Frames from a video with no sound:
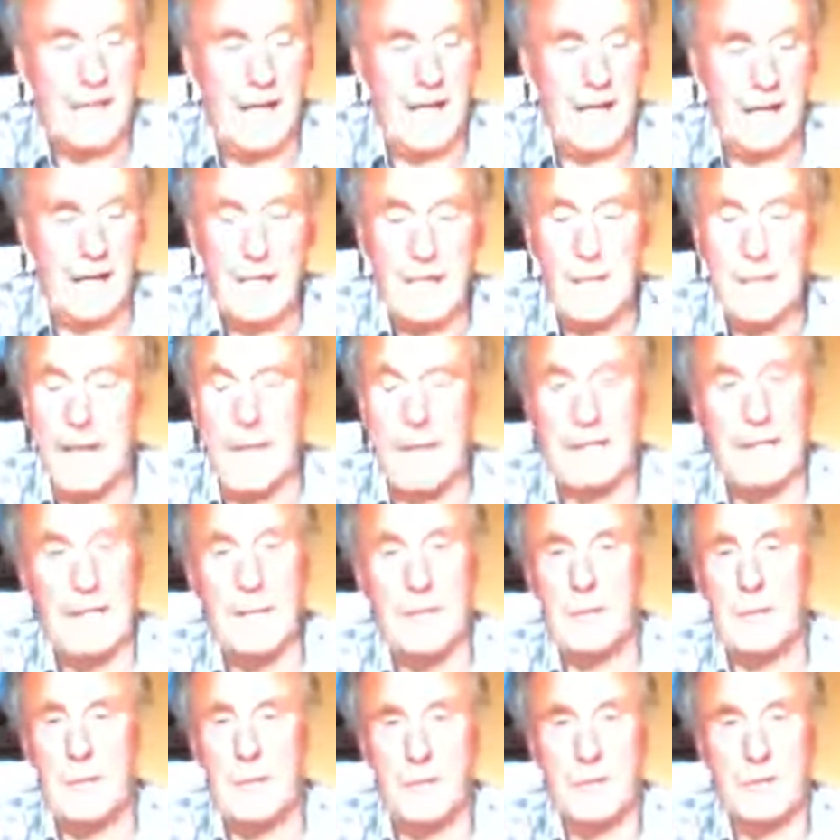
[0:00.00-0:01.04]
I say. I only met
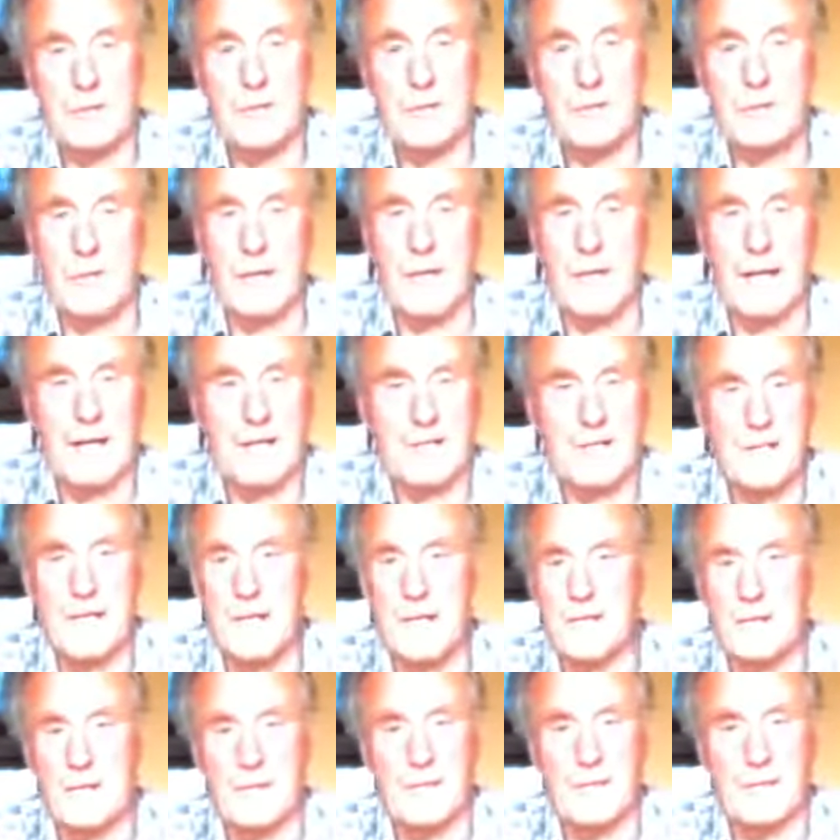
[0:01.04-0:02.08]
him at Nuts Corner last
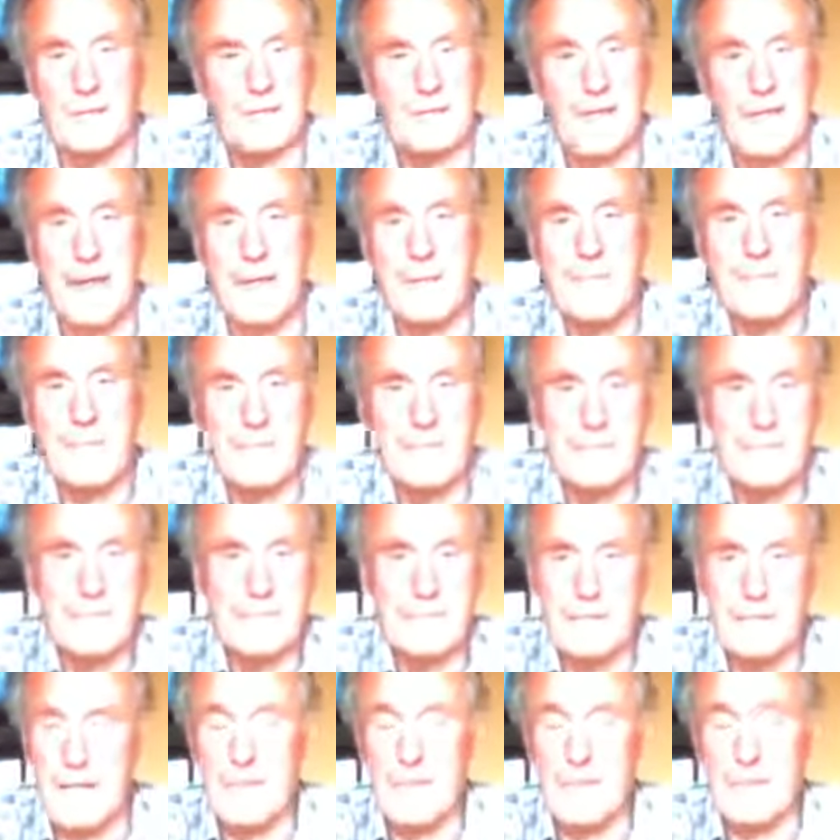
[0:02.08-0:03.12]
year for the first time.
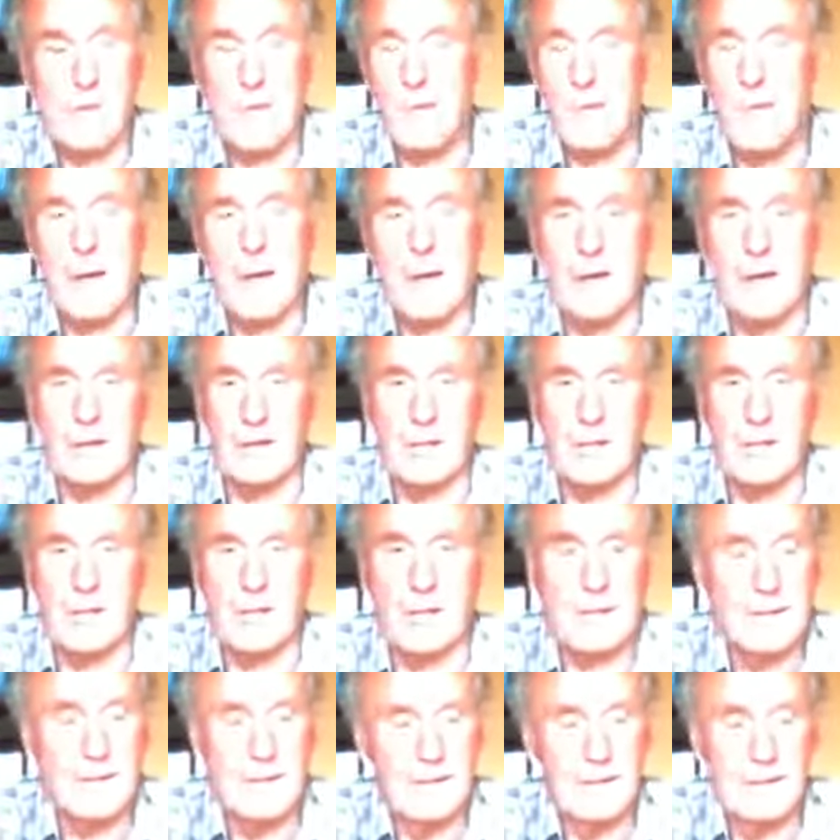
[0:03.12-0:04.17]
Never knew the man at
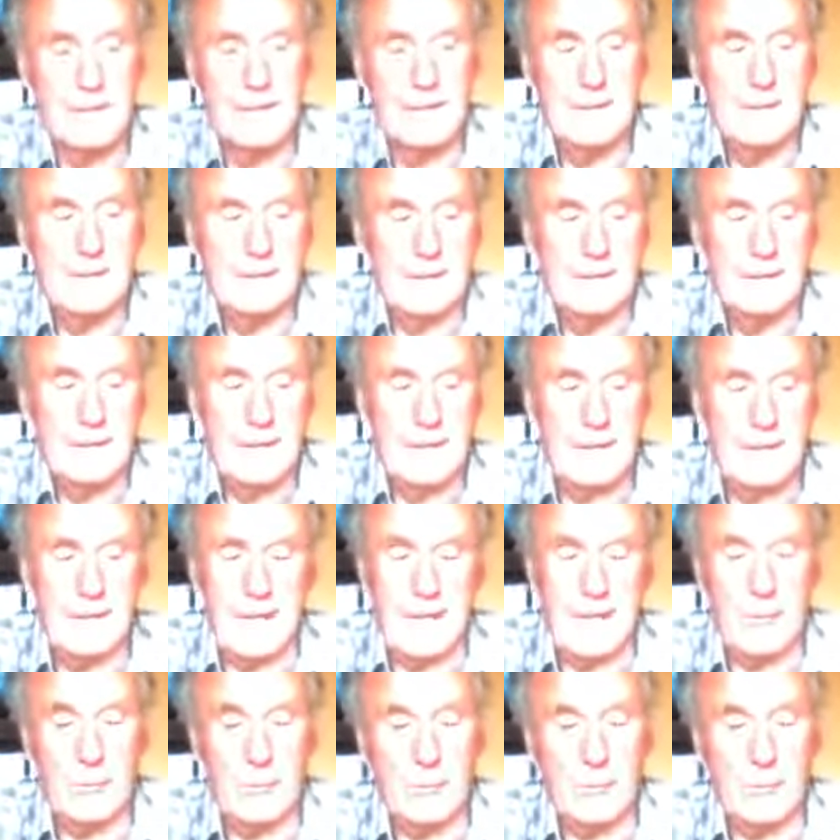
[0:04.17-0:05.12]
all. And then I